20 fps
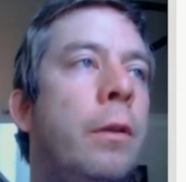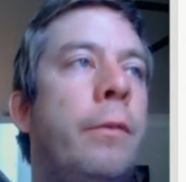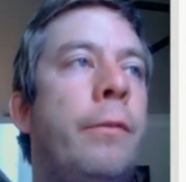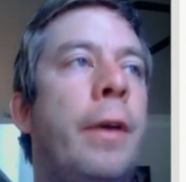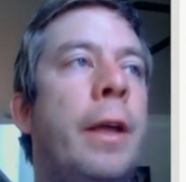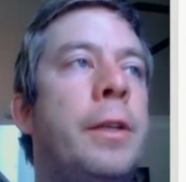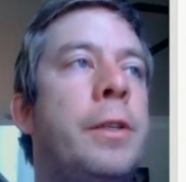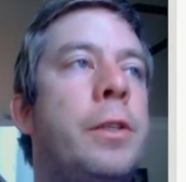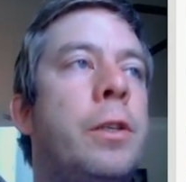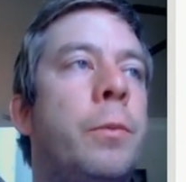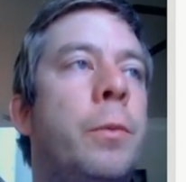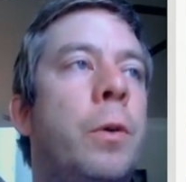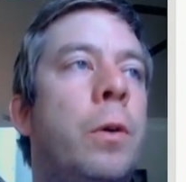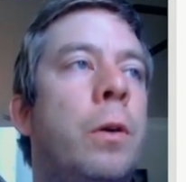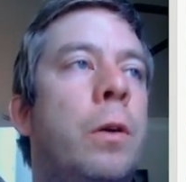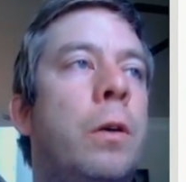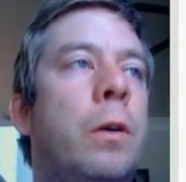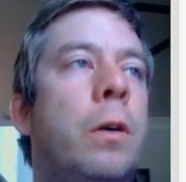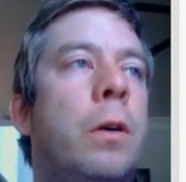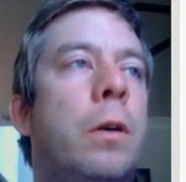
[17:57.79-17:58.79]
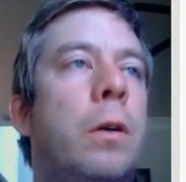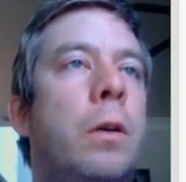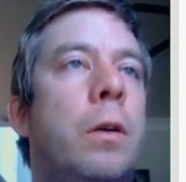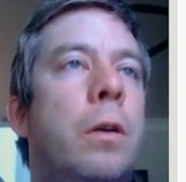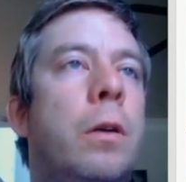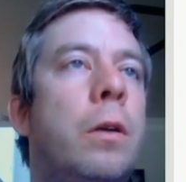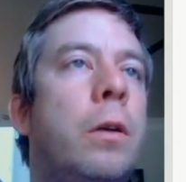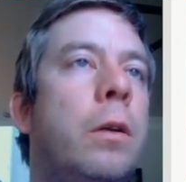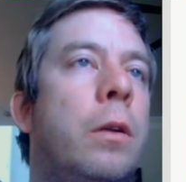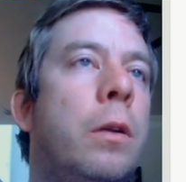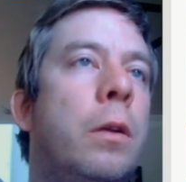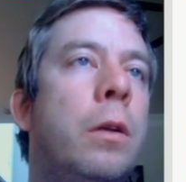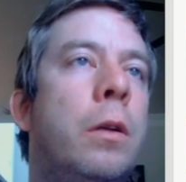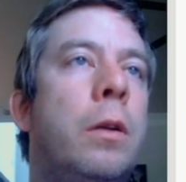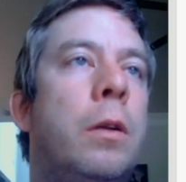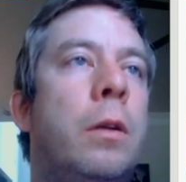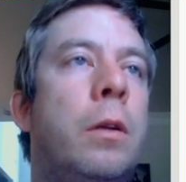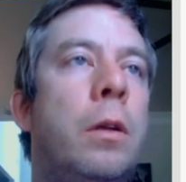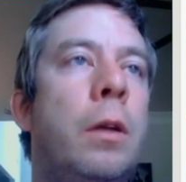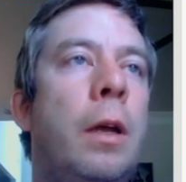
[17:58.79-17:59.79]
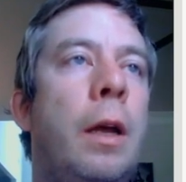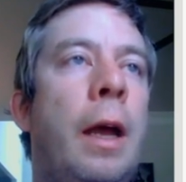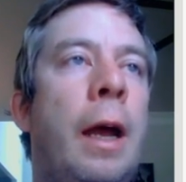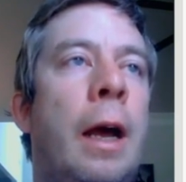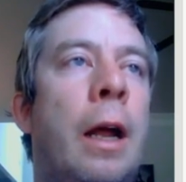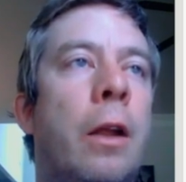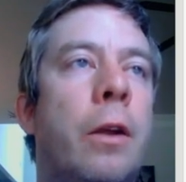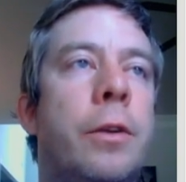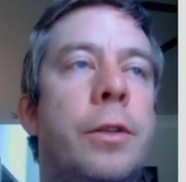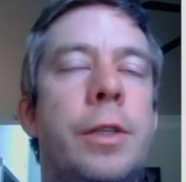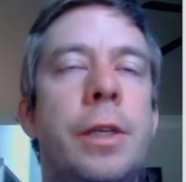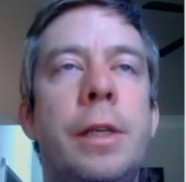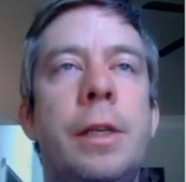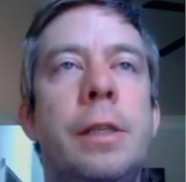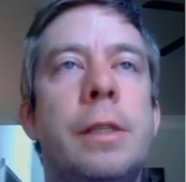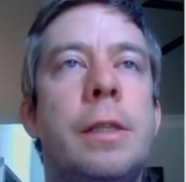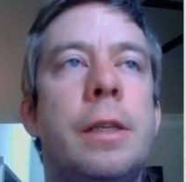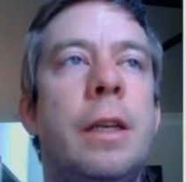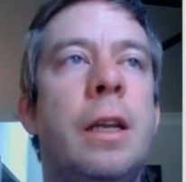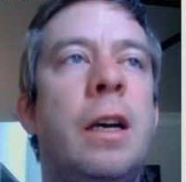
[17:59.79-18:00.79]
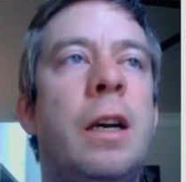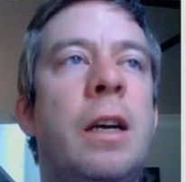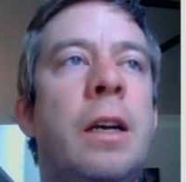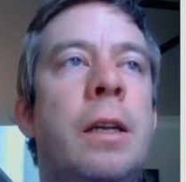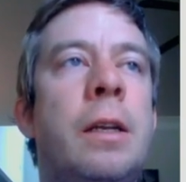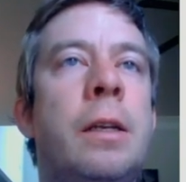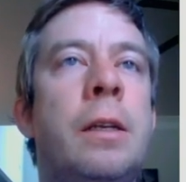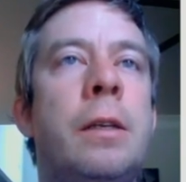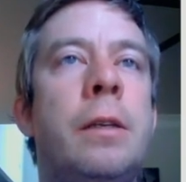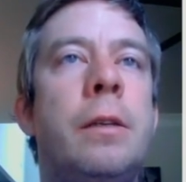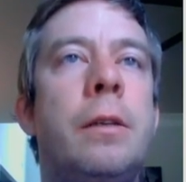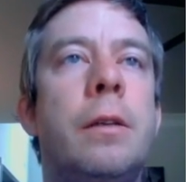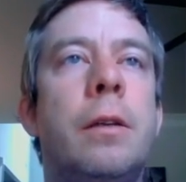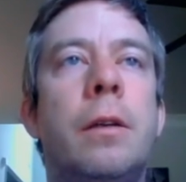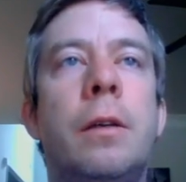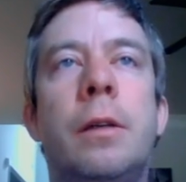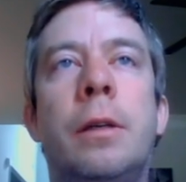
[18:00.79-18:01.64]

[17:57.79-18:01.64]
vegetable, allergies, none,